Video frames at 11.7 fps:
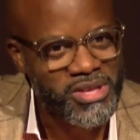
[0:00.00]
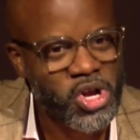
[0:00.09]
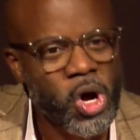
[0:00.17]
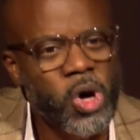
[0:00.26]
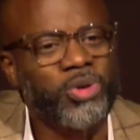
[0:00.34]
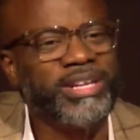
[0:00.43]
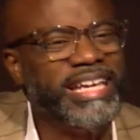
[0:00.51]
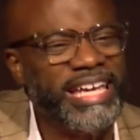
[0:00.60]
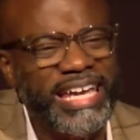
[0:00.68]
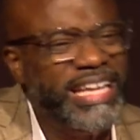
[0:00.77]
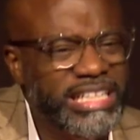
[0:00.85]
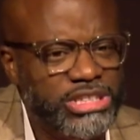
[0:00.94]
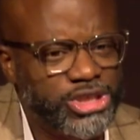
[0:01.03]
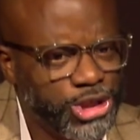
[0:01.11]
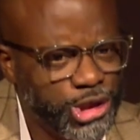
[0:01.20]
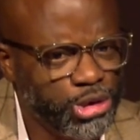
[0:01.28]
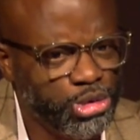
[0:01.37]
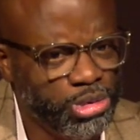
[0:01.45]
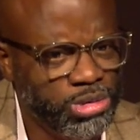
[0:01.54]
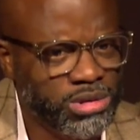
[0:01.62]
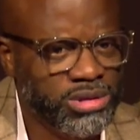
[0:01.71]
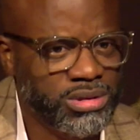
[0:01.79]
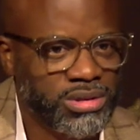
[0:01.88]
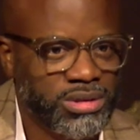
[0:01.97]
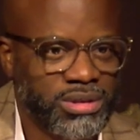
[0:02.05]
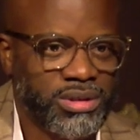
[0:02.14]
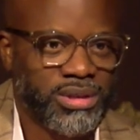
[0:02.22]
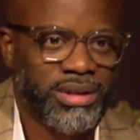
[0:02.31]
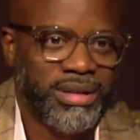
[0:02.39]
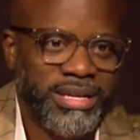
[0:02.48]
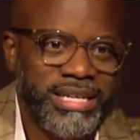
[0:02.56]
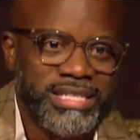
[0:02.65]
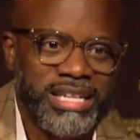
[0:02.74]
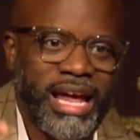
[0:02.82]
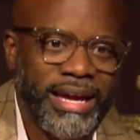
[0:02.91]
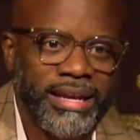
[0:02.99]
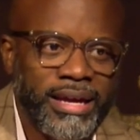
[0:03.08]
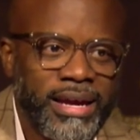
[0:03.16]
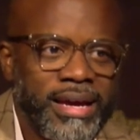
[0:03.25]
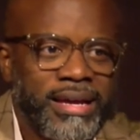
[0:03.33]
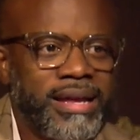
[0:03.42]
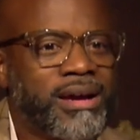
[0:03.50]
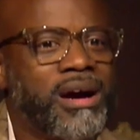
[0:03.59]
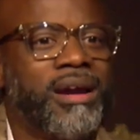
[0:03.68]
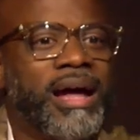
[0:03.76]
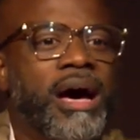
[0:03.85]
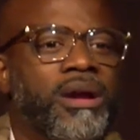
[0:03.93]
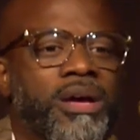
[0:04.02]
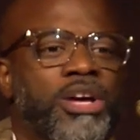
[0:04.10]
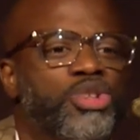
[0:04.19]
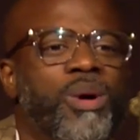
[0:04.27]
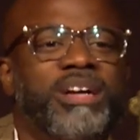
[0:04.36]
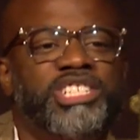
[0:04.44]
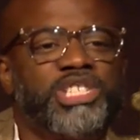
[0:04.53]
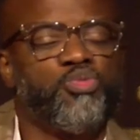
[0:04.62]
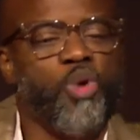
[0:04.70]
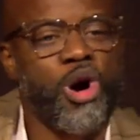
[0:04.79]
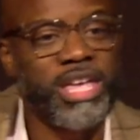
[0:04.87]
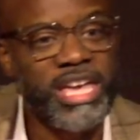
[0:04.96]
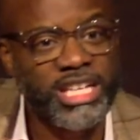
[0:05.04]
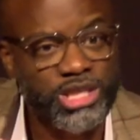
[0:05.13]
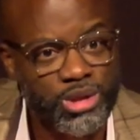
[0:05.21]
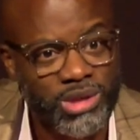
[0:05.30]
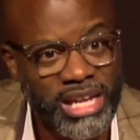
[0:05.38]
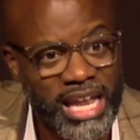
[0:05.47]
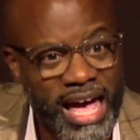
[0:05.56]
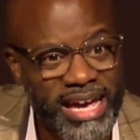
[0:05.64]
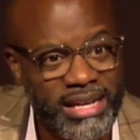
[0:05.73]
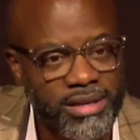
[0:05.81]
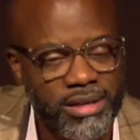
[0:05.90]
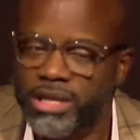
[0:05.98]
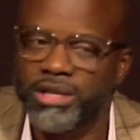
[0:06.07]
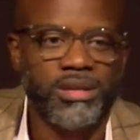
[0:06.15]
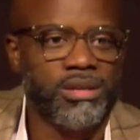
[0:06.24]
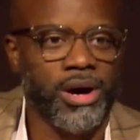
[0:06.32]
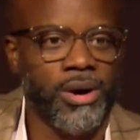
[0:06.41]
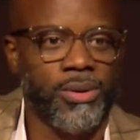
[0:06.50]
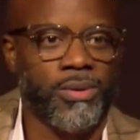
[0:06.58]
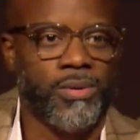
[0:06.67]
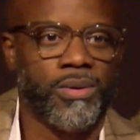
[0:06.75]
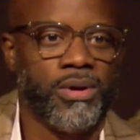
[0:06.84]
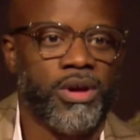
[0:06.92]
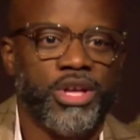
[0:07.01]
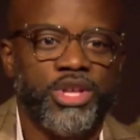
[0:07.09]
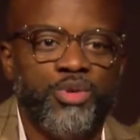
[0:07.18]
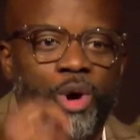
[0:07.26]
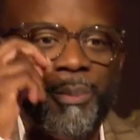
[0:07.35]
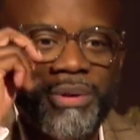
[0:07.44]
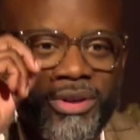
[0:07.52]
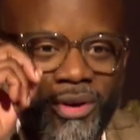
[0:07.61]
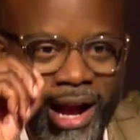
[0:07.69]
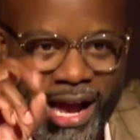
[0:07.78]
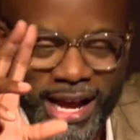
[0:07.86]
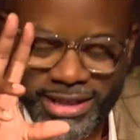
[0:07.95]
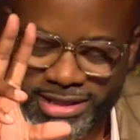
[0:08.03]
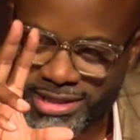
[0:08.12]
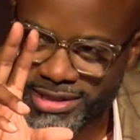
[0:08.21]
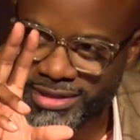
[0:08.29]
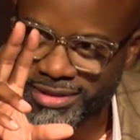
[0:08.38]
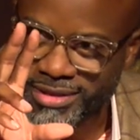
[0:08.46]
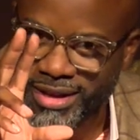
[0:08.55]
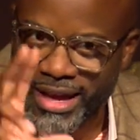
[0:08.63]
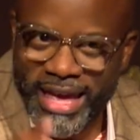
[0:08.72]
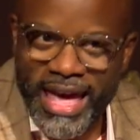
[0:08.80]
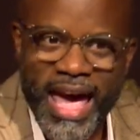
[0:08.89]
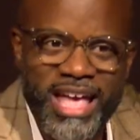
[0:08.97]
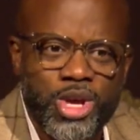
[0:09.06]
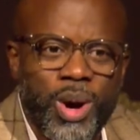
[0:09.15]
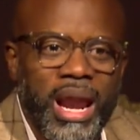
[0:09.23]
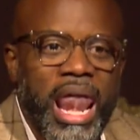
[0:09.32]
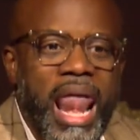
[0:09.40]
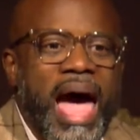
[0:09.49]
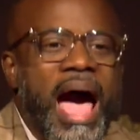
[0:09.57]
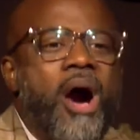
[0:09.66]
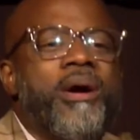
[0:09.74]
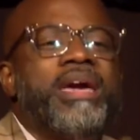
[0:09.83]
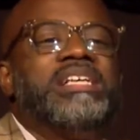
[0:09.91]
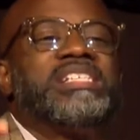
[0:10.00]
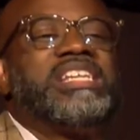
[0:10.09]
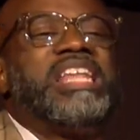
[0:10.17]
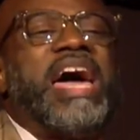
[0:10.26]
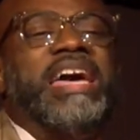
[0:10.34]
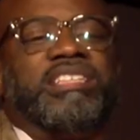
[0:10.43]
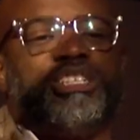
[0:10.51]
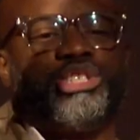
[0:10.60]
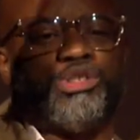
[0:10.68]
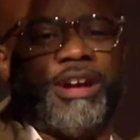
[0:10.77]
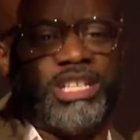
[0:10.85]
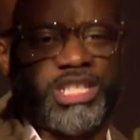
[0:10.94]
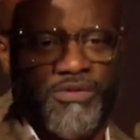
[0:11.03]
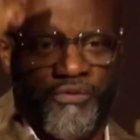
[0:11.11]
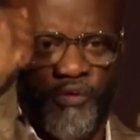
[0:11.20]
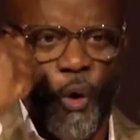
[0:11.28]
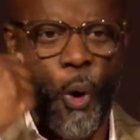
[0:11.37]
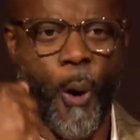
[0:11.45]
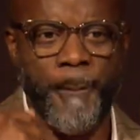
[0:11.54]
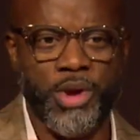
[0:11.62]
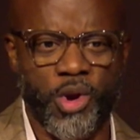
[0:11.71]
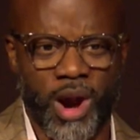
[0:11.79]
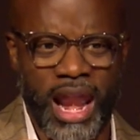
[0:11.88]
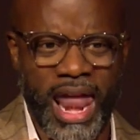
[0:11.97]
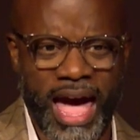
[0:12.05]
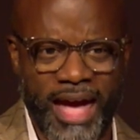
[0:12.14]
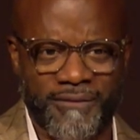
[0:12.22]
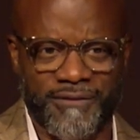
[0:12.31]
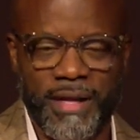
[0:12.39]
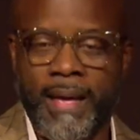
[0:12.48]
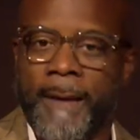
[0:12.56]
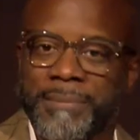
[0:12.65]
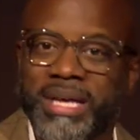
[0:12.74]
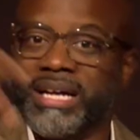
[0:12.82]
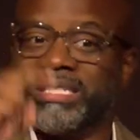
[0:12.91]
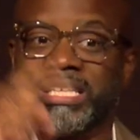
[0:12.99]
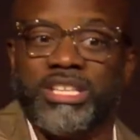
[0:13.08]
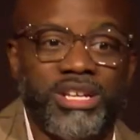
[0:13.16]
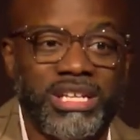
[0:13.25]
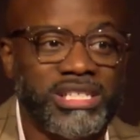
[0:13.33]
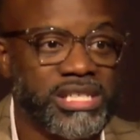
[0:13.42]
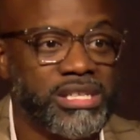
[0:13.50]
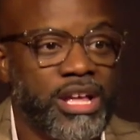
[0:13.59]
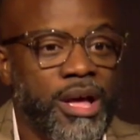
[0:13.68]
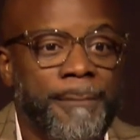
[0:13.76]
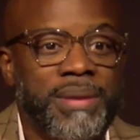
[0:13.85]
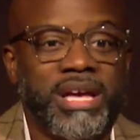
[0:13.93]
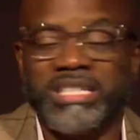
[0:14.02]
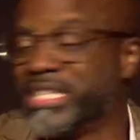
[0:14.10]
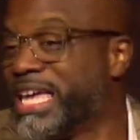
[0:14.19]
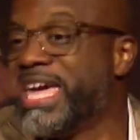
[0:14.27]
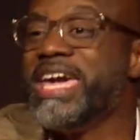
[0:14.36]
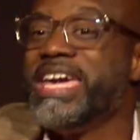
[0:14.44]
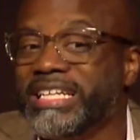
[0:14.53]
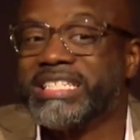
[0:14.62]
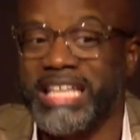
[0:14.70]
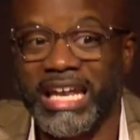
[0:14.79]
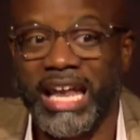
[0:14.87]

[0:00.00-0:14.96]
called into his light. Now, God, how do I just walk into the light? No, you open your eyes and you allow his light to transform your life because you listen because he is the